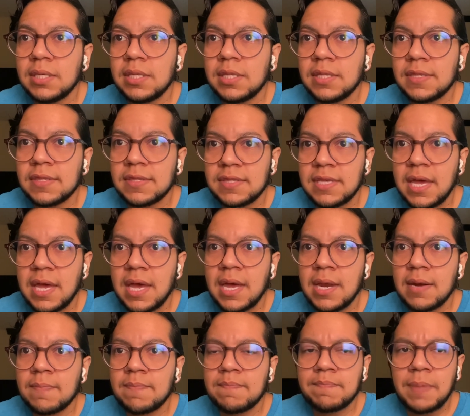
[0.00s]

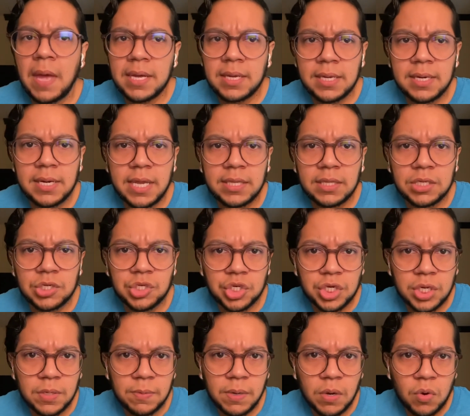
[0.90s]
that packing at the
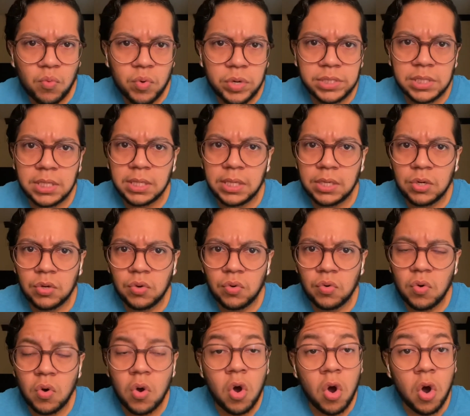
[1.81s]
gym was a
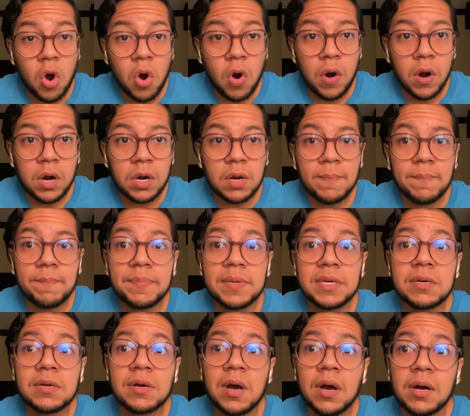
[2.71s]
little hard
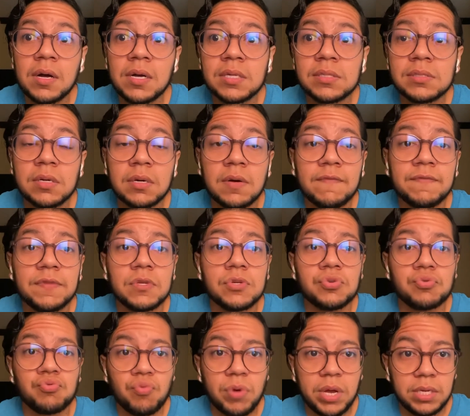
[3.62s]
because of the
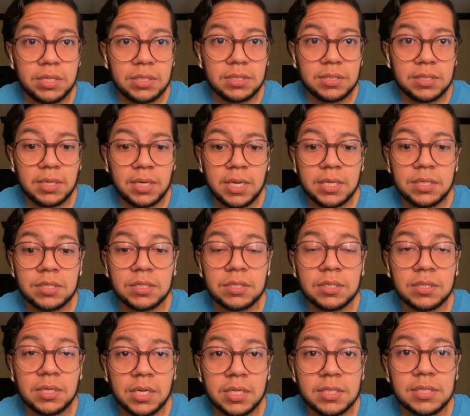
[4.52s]
sweat. It
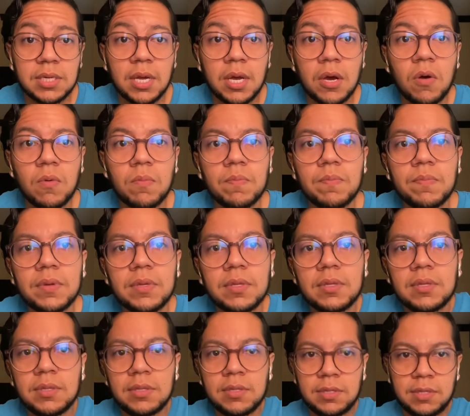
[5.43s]
does help
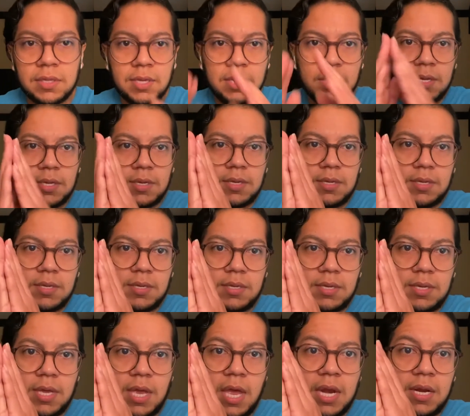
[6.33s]
the
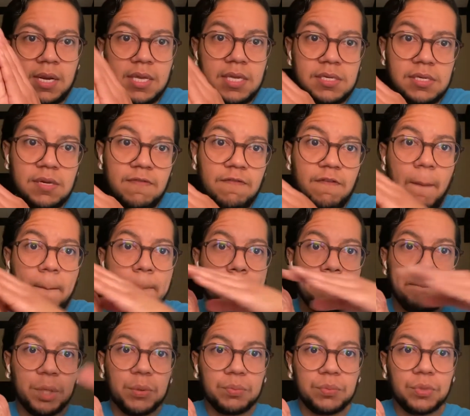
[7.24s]
adhesive
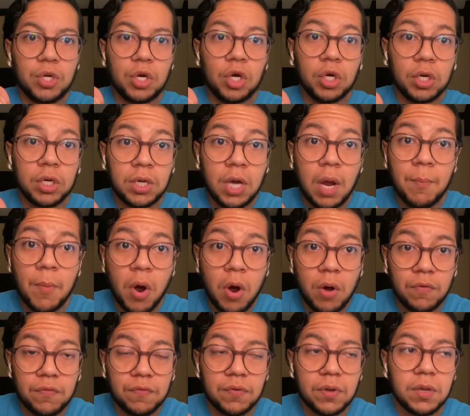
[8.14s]
come
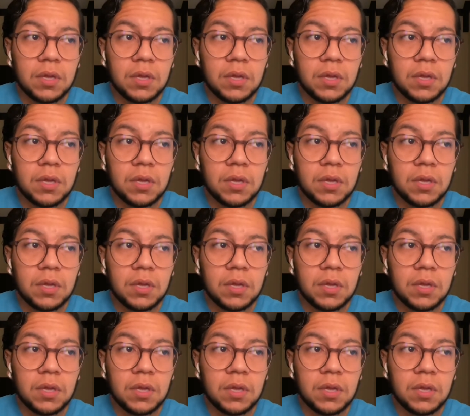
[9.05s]
off.